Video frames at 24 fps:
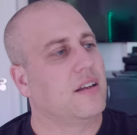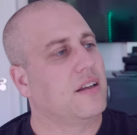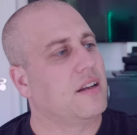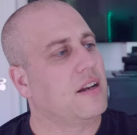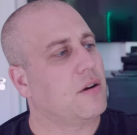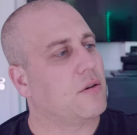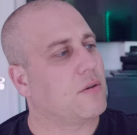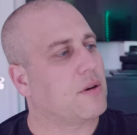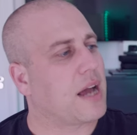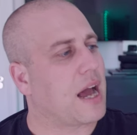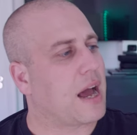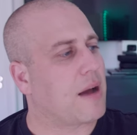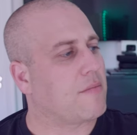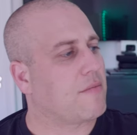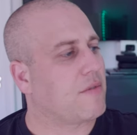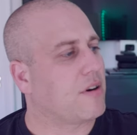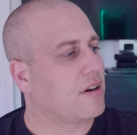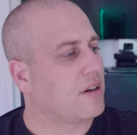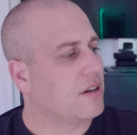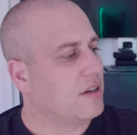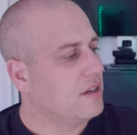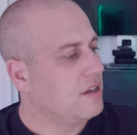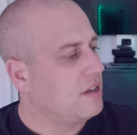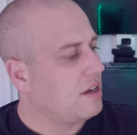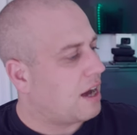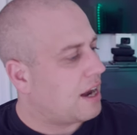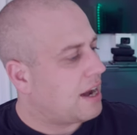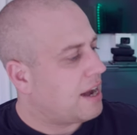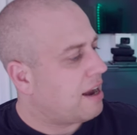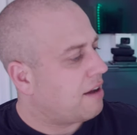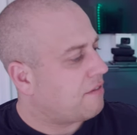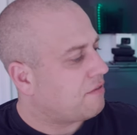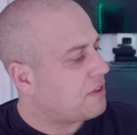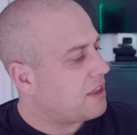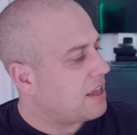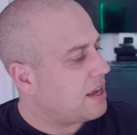little camera. I
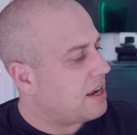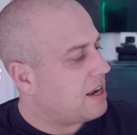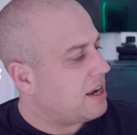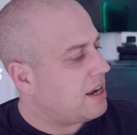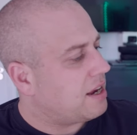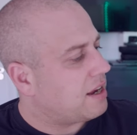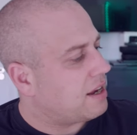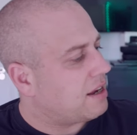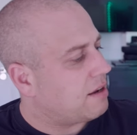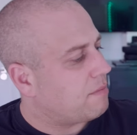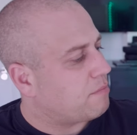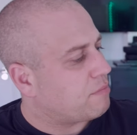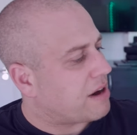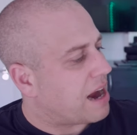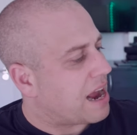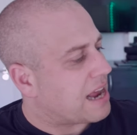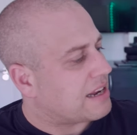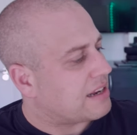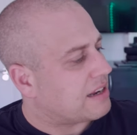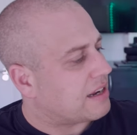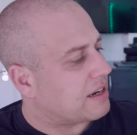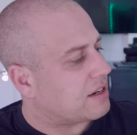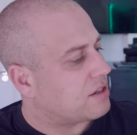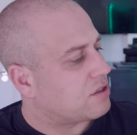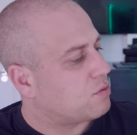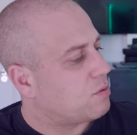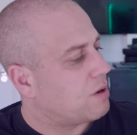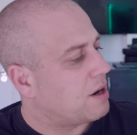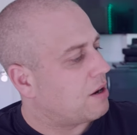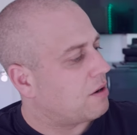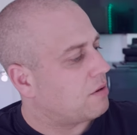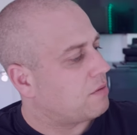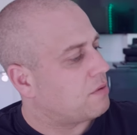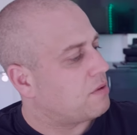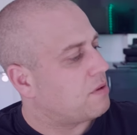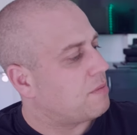love the branding as
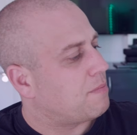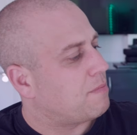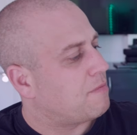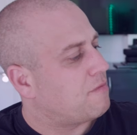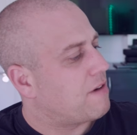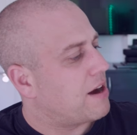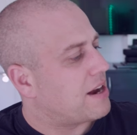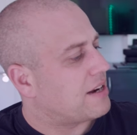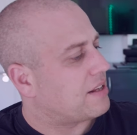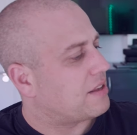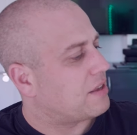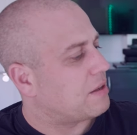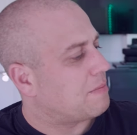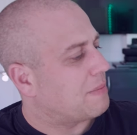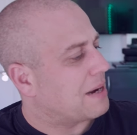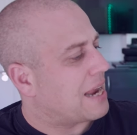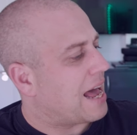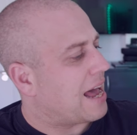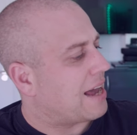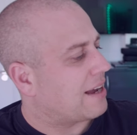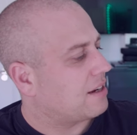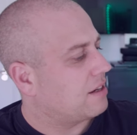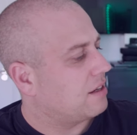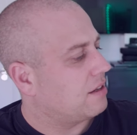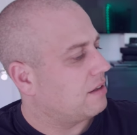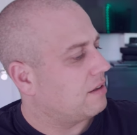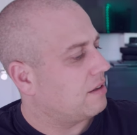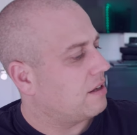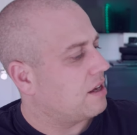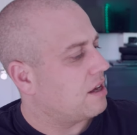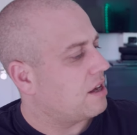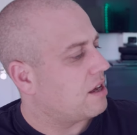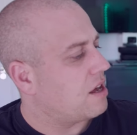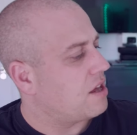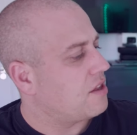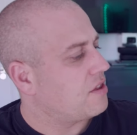well, the red and the black
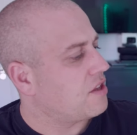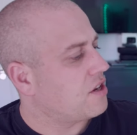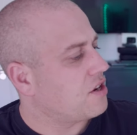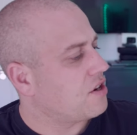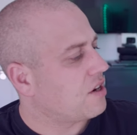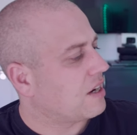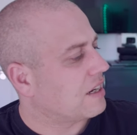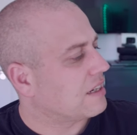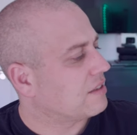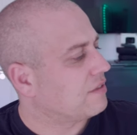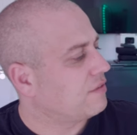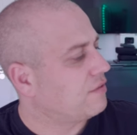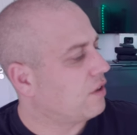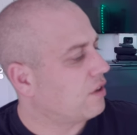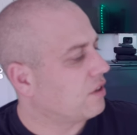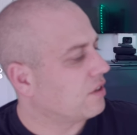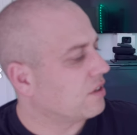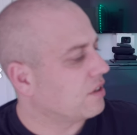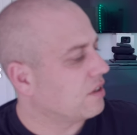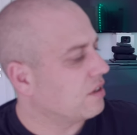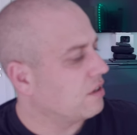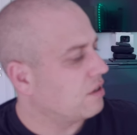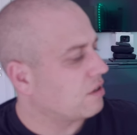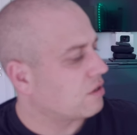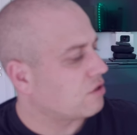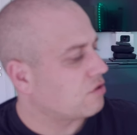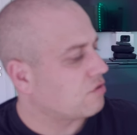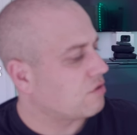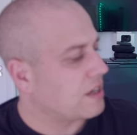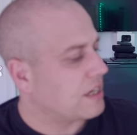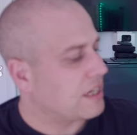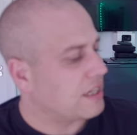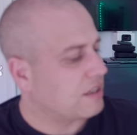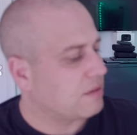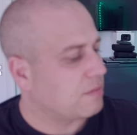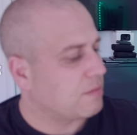and the nice font. Looks
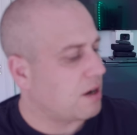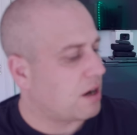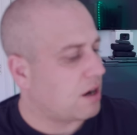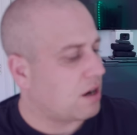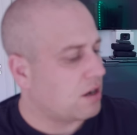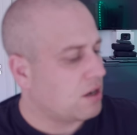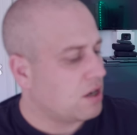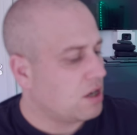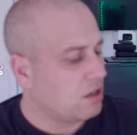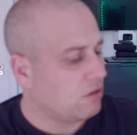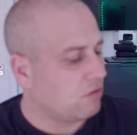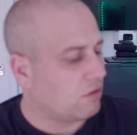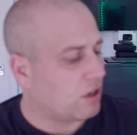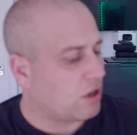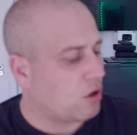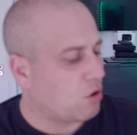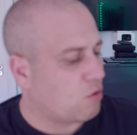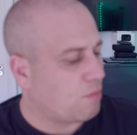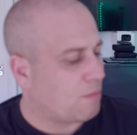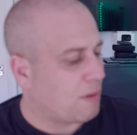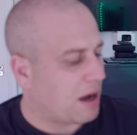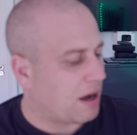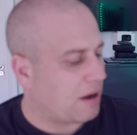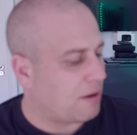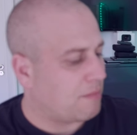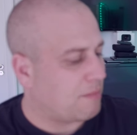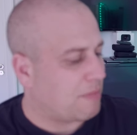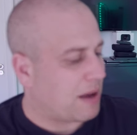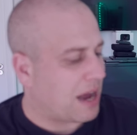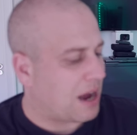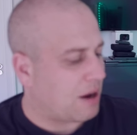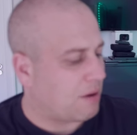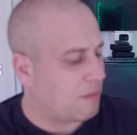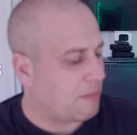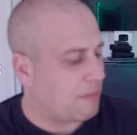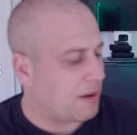really smart. Record button,
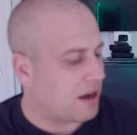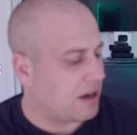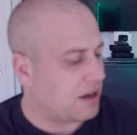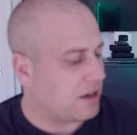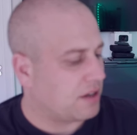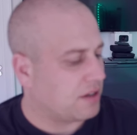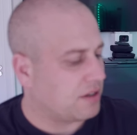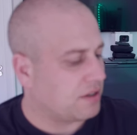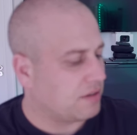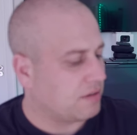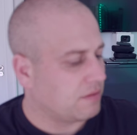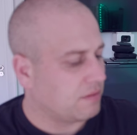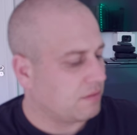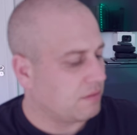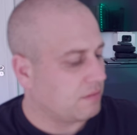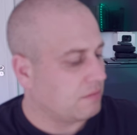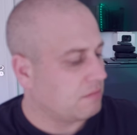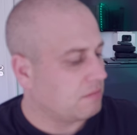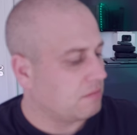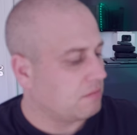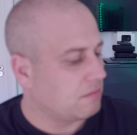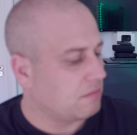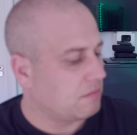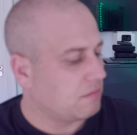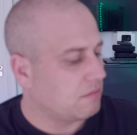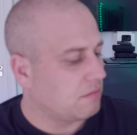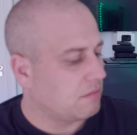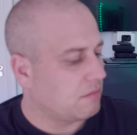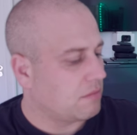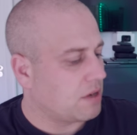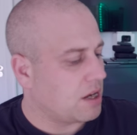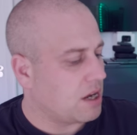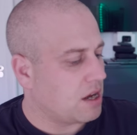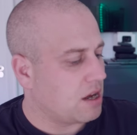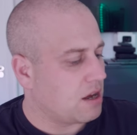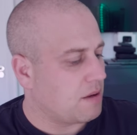power button.
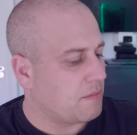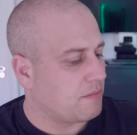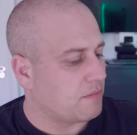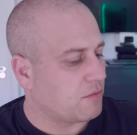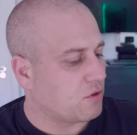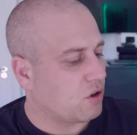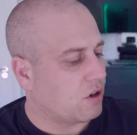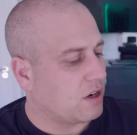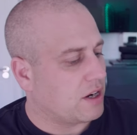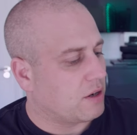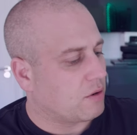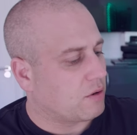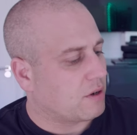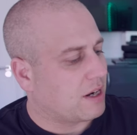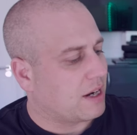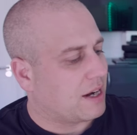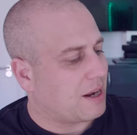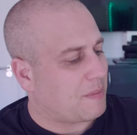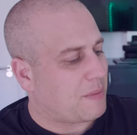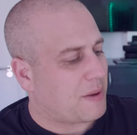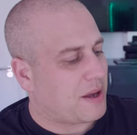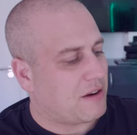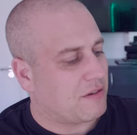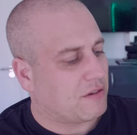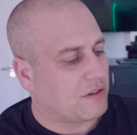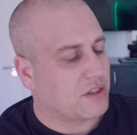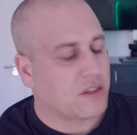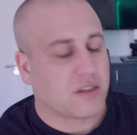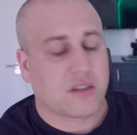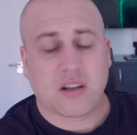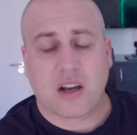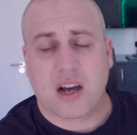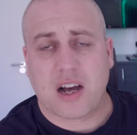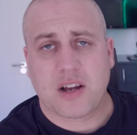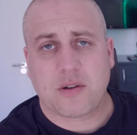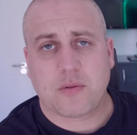Got a little clip here on the
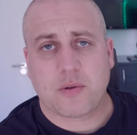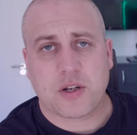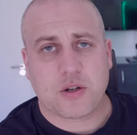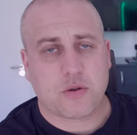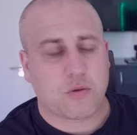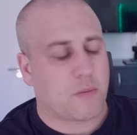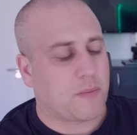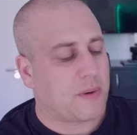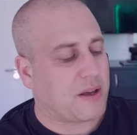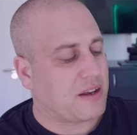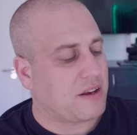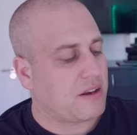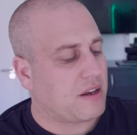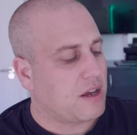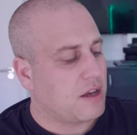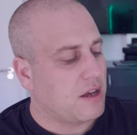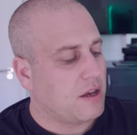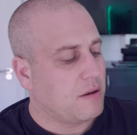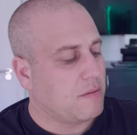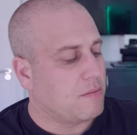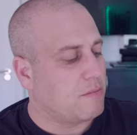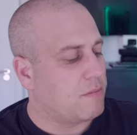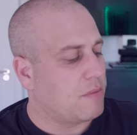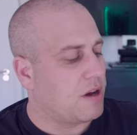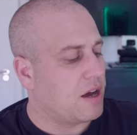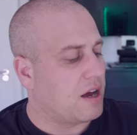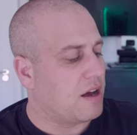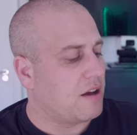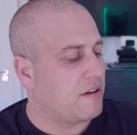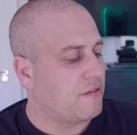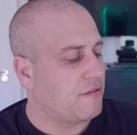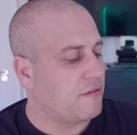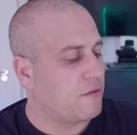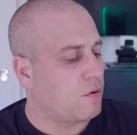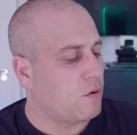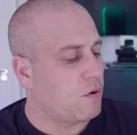side which will be
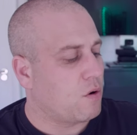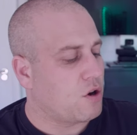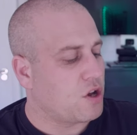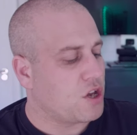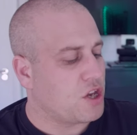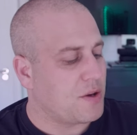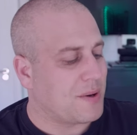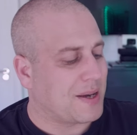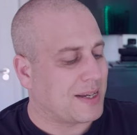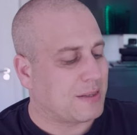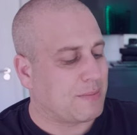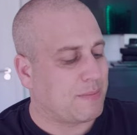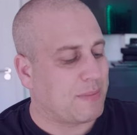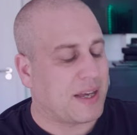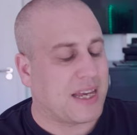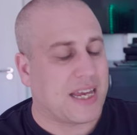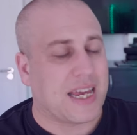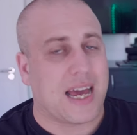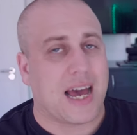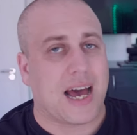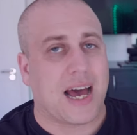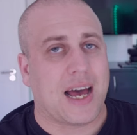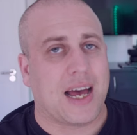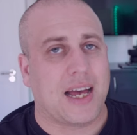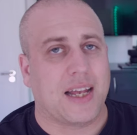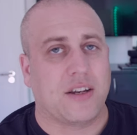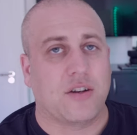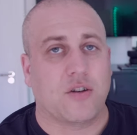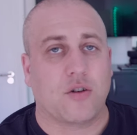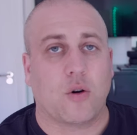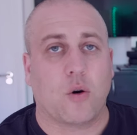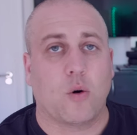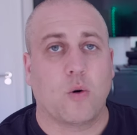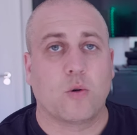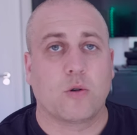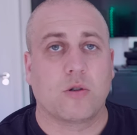for USB and
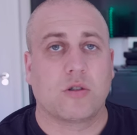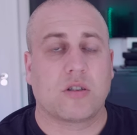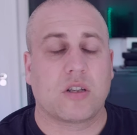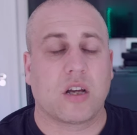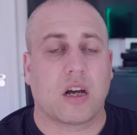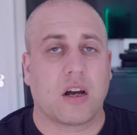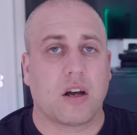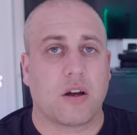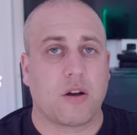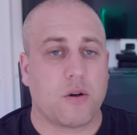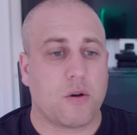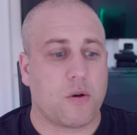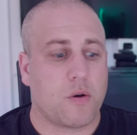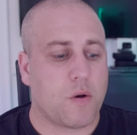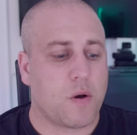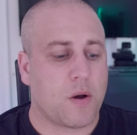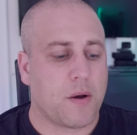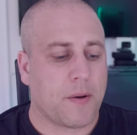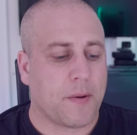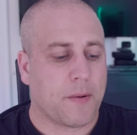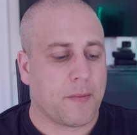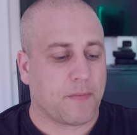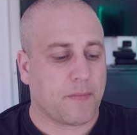also